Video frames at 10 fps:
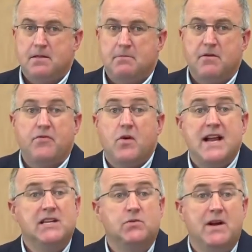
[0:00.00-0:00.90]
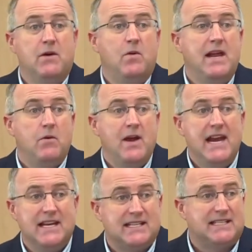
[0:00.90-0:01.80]
But friends, we need
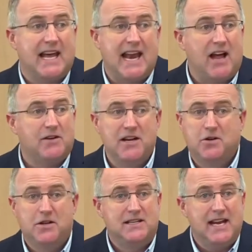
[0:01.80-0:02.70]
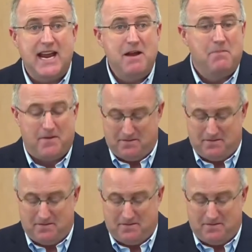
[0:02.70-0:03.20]
to set out into the deep